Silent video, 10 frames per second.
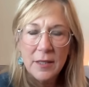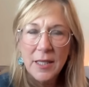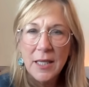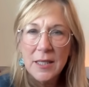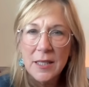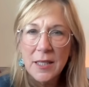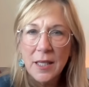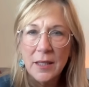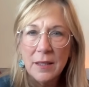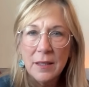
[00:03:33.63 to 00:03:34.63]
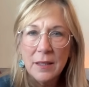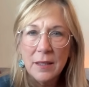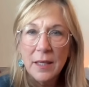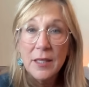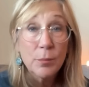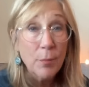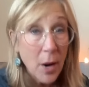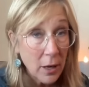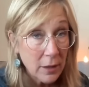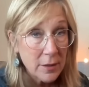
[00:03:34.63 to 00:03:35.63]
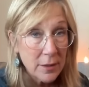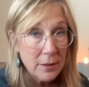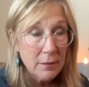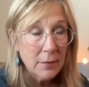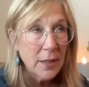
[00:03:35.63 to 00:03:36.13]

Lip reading: He's got his sun, his Mars,